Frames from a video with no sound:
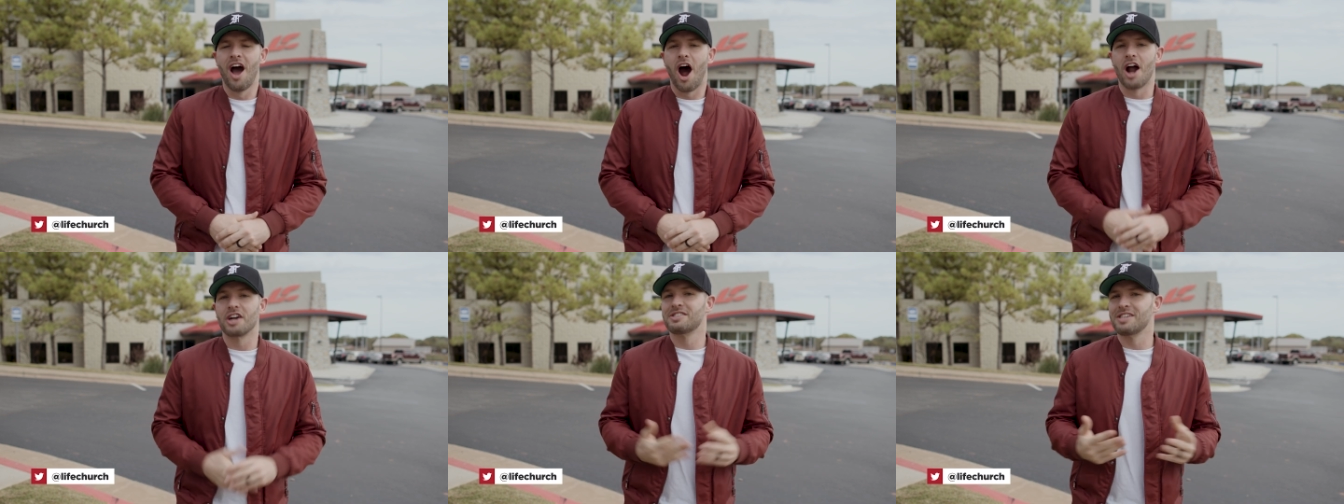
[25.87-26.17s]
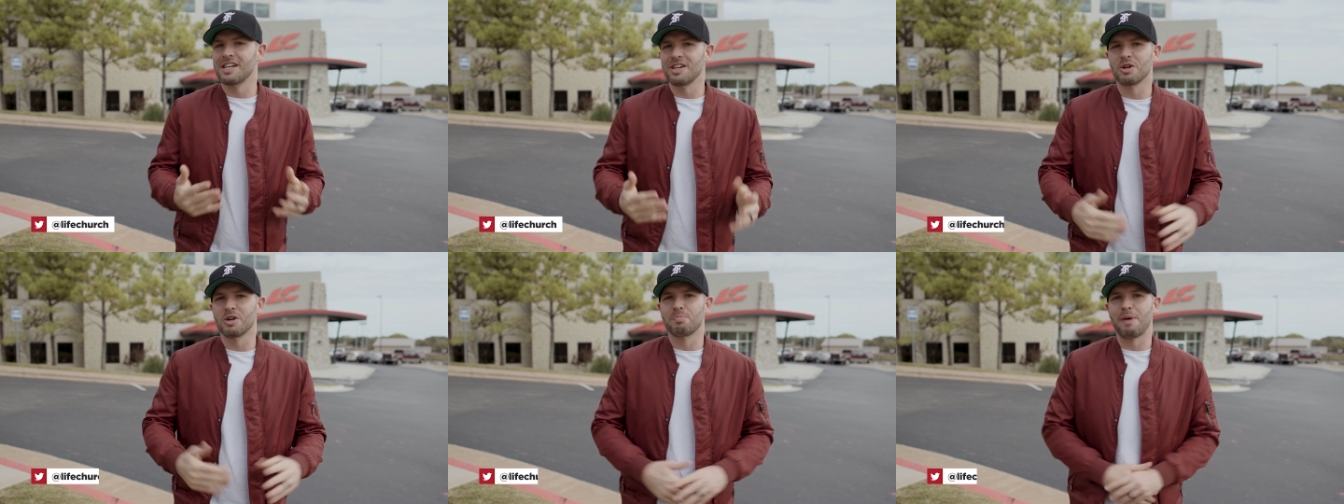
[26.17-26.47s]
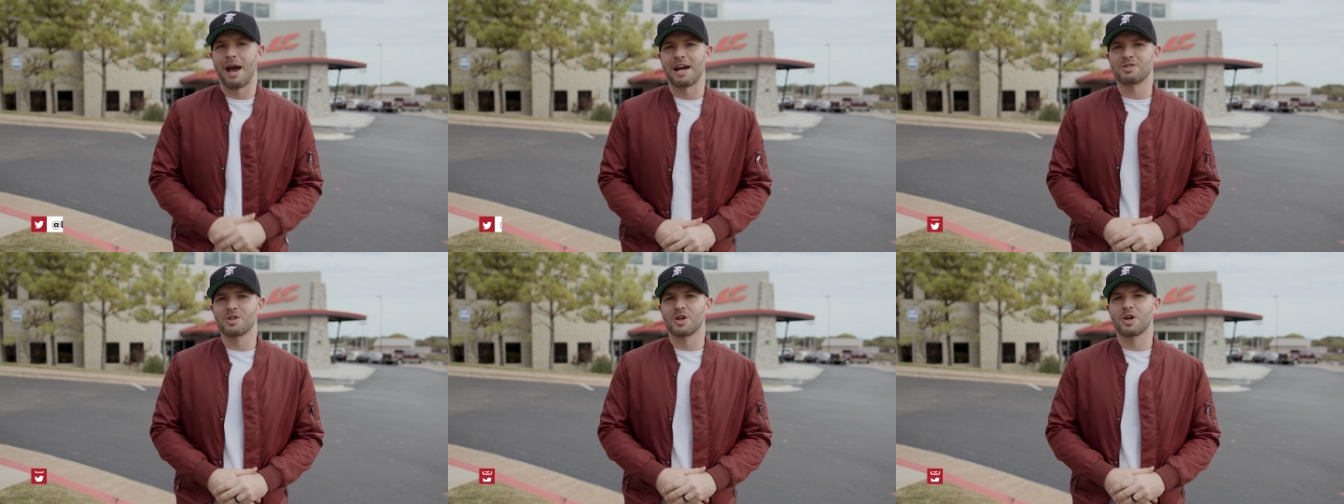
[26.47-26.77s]
Our senior
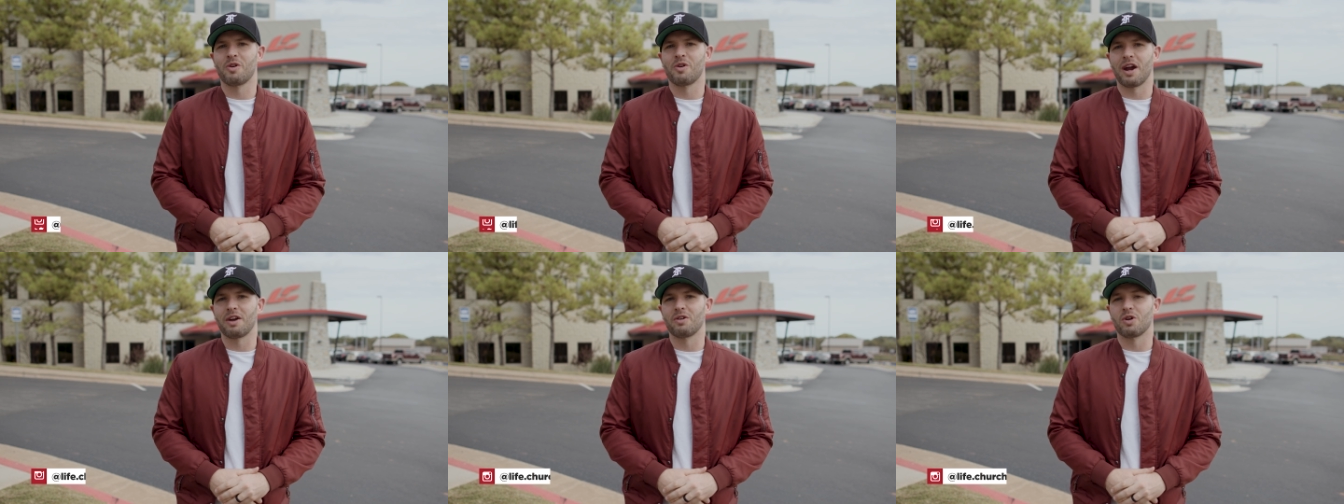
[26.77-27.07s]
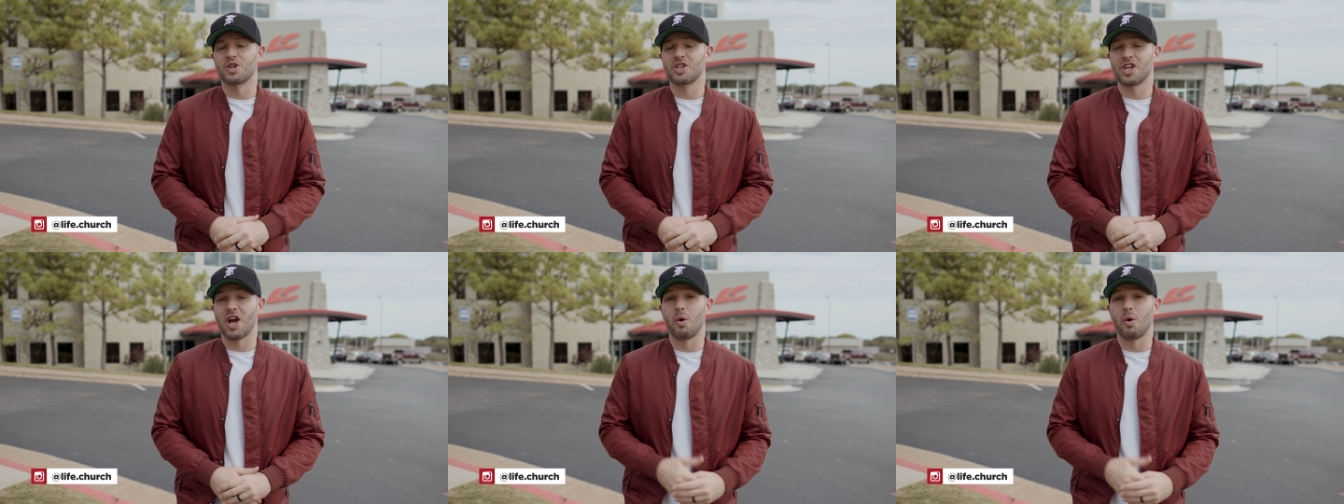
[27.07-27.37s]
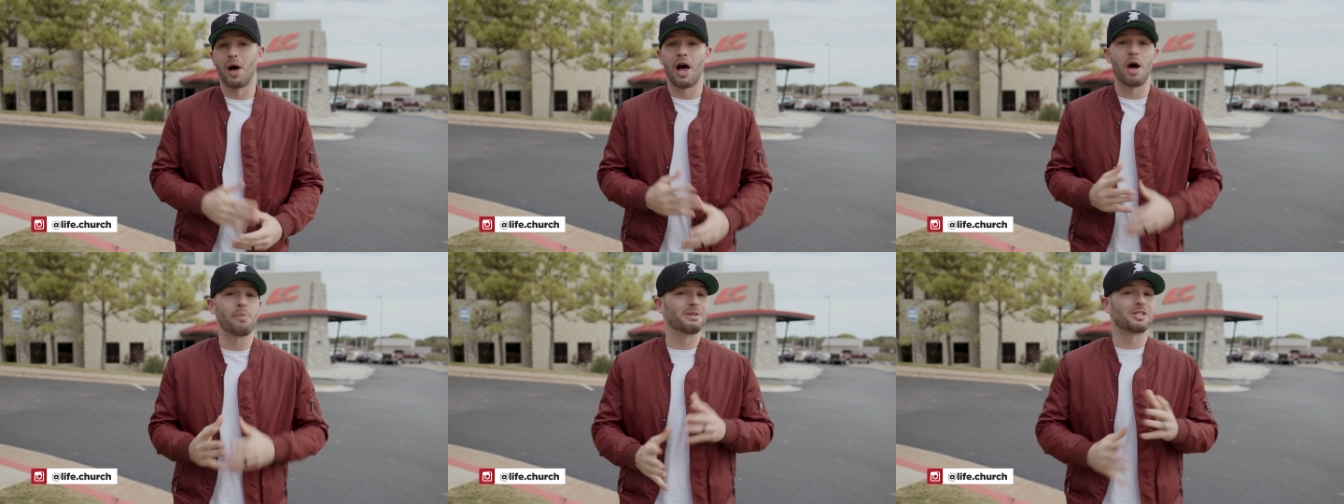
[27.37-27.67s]
pastor, Craig Groeschel,
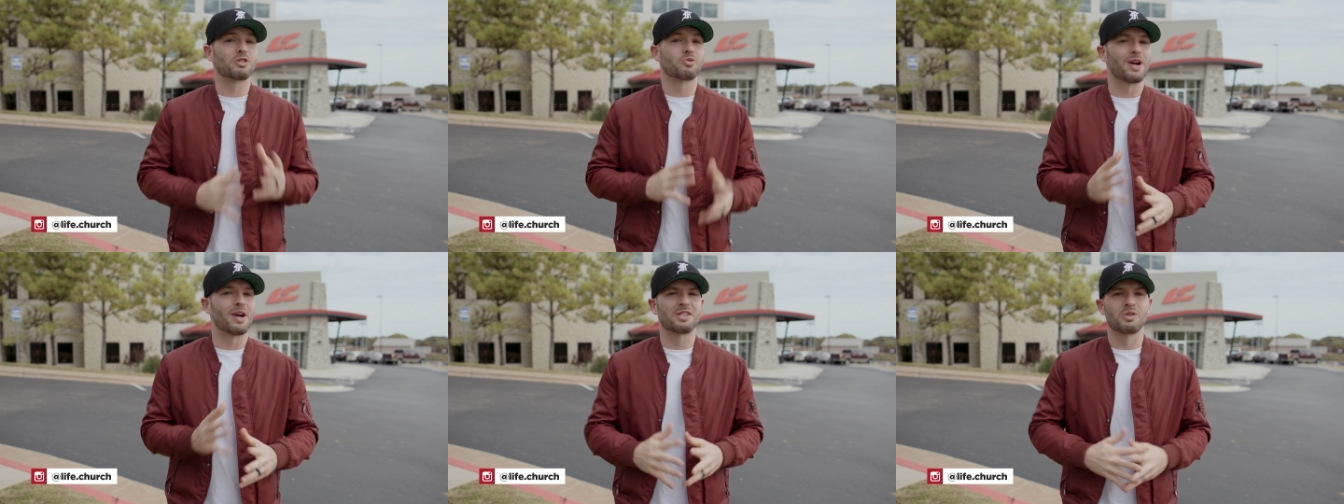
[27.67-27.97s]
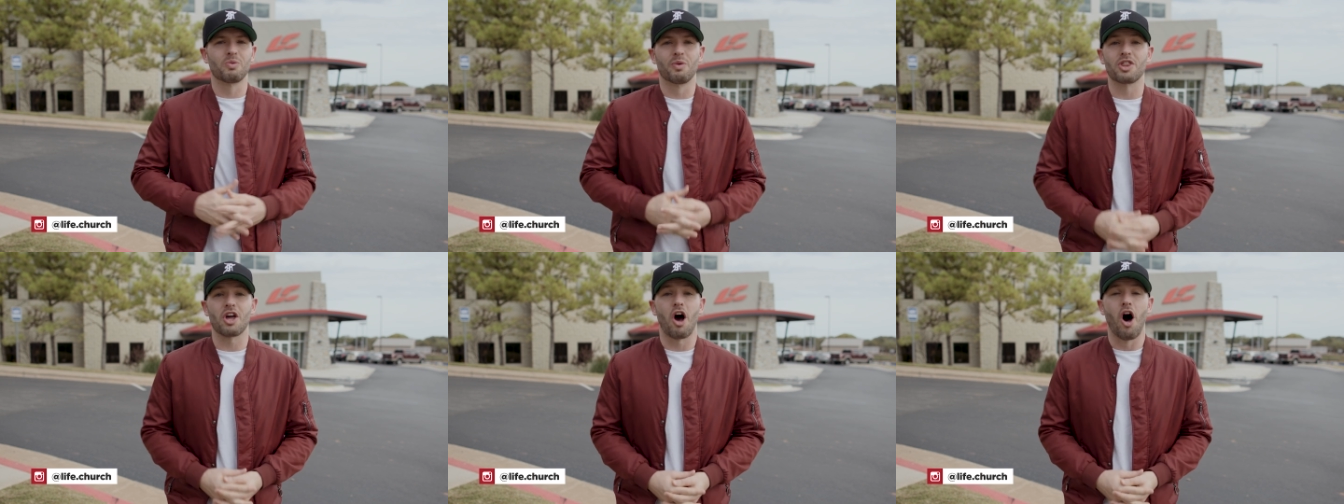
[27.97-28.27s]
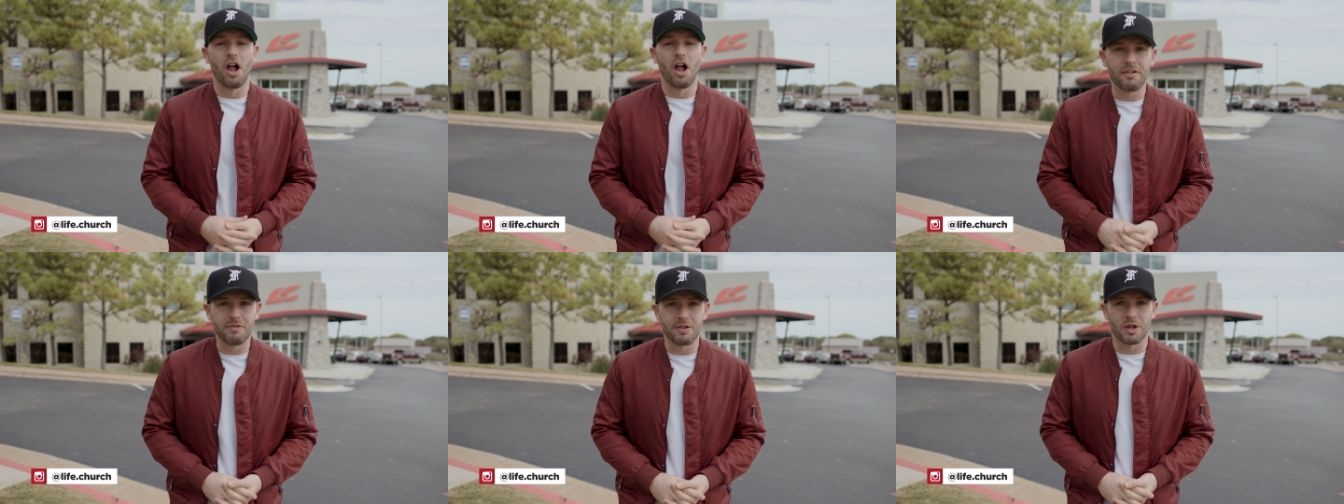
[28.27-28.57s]
will help us wrestle with
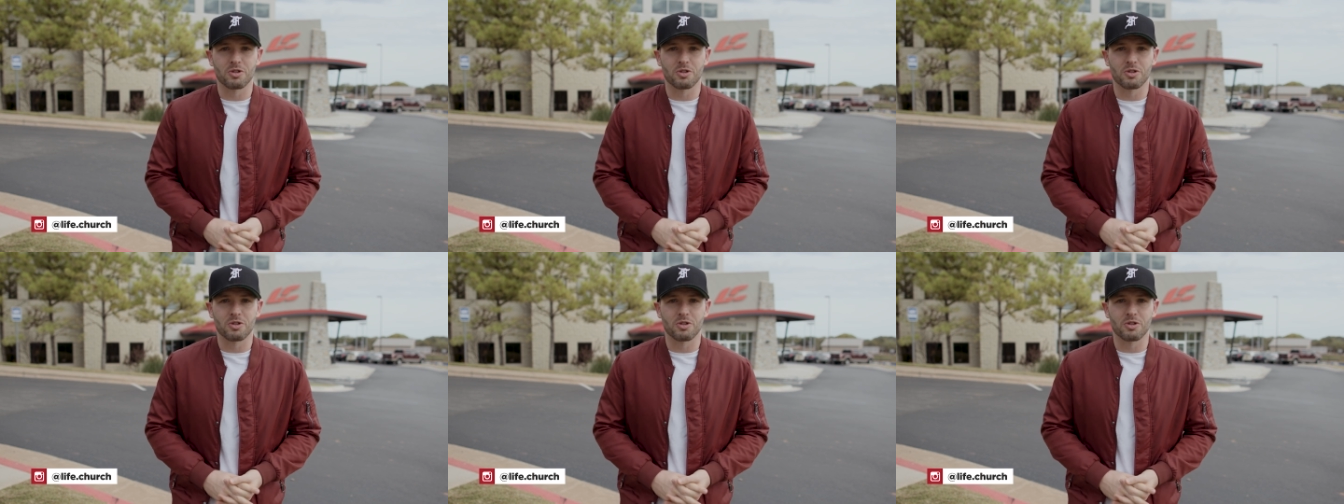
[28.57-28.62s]
all of